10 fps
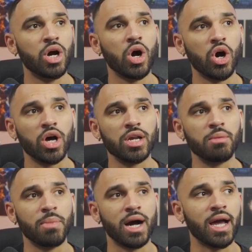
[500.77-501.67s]
on
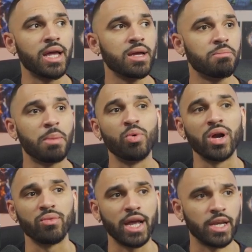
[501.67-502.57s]
my boy
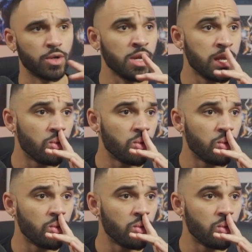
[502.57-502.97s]
right here,